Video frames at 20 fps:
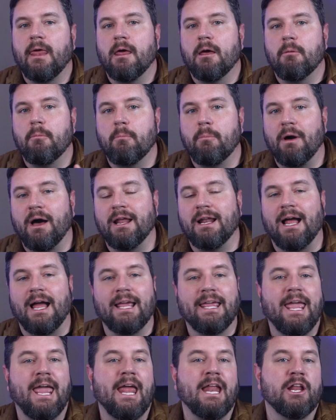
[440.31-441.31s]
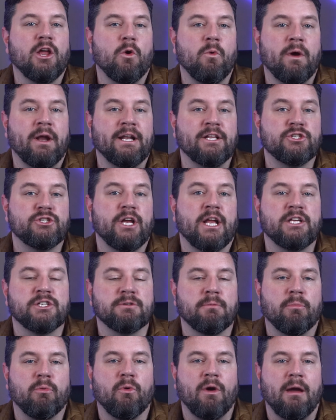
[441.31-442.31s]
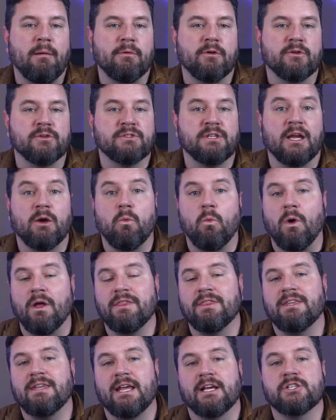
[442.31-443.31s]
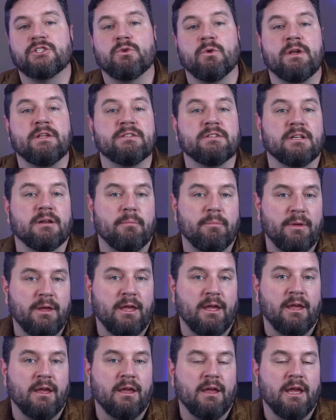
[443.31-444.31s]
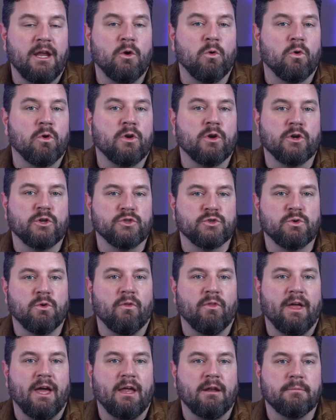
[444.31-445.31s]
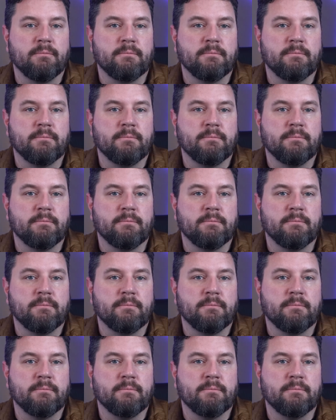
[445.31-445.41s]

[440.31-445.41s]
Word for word: but I can go in and change some parameters like what the next screen is going to be in order to control that.